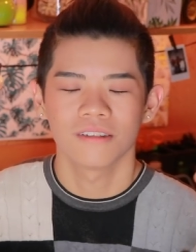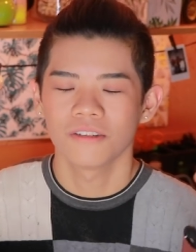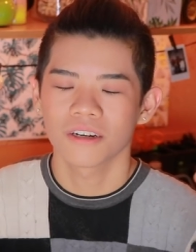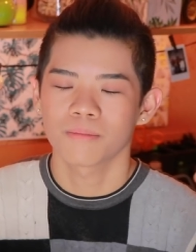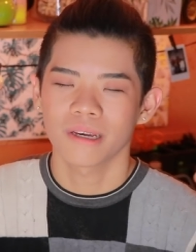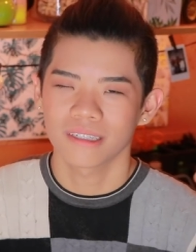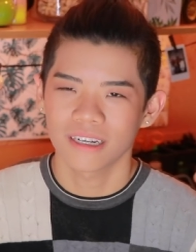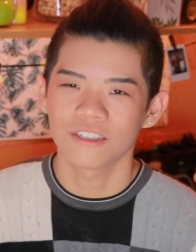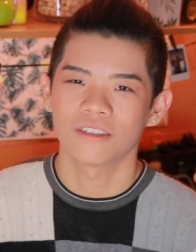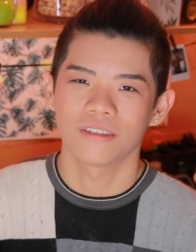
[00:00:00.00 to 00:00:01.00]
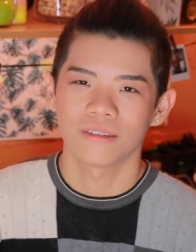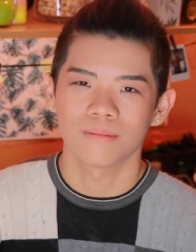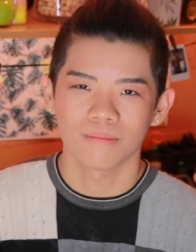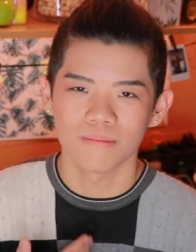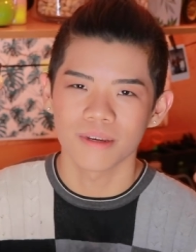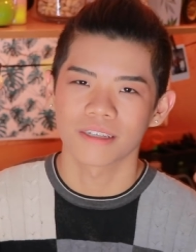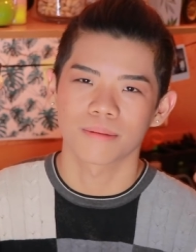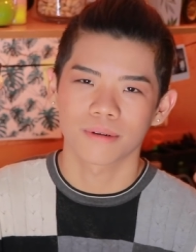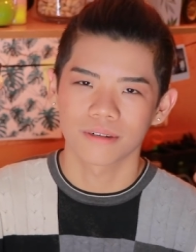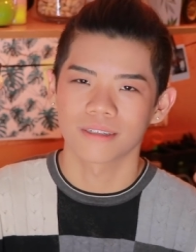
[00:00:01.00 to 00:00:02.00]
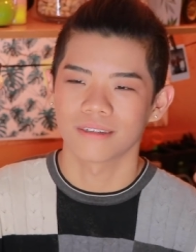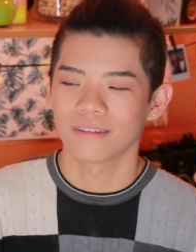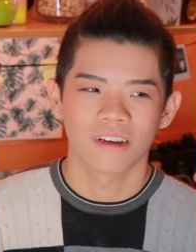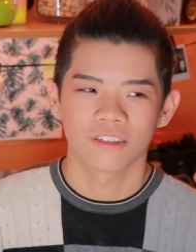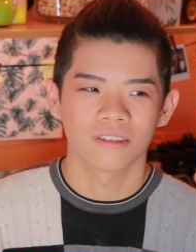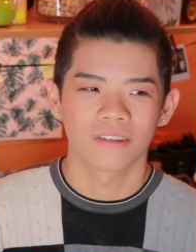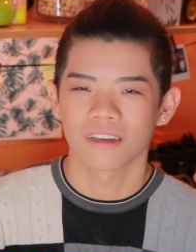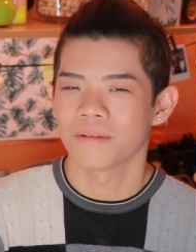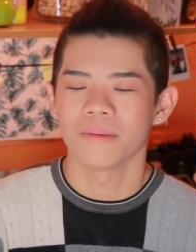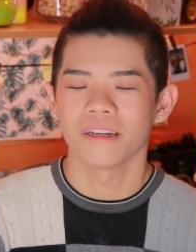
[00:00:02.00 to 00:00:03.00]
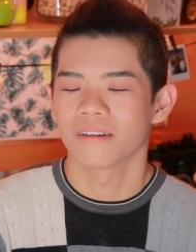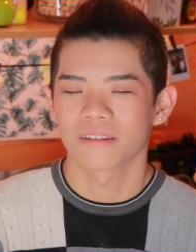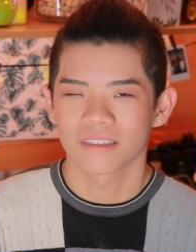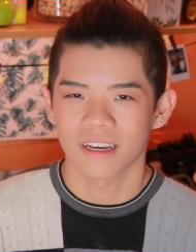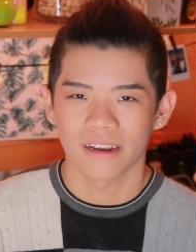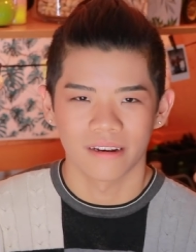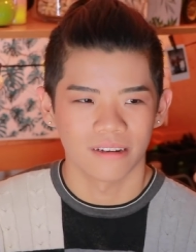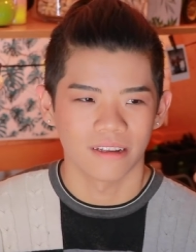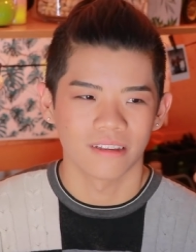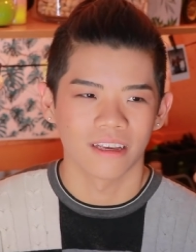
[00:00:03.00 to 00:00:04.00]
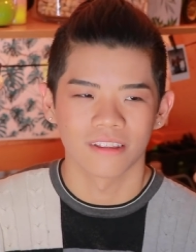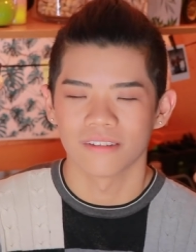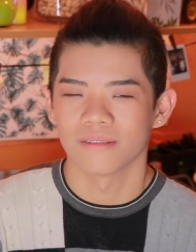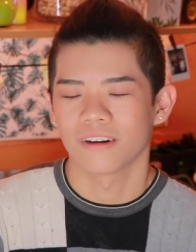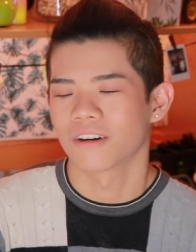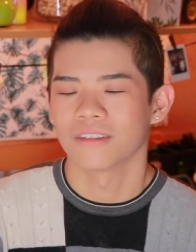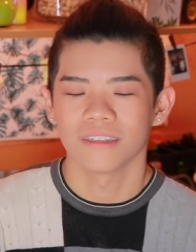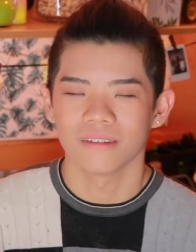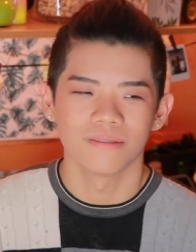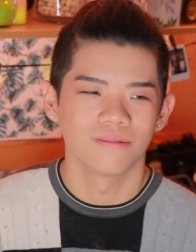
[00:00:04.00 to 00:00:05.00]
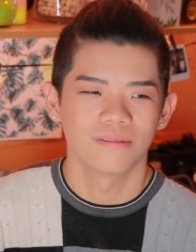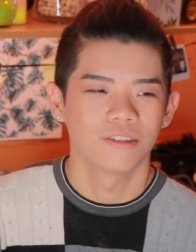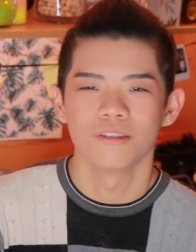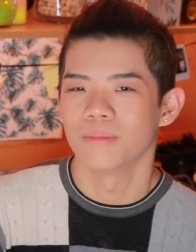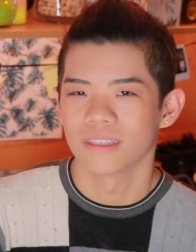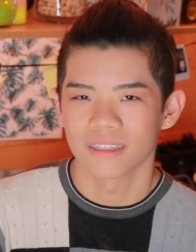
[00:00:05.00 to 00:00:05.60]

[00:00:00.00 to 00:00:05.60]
you guys pay attention to me as a person, not just the comedic side and like the artsy, stupid